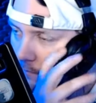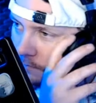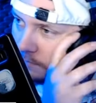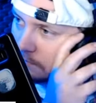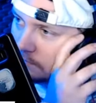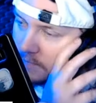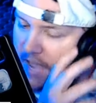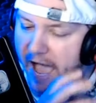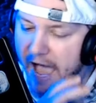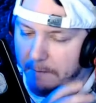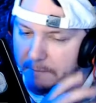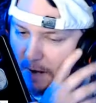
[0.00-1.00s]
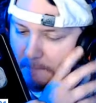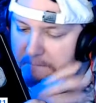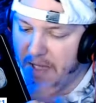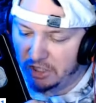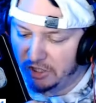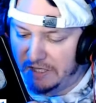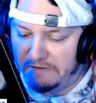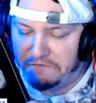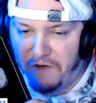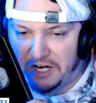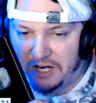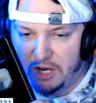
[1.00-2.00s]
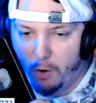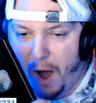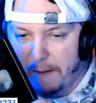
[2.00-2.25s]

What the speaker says: Yeah, I'm going to mentally fuck you up.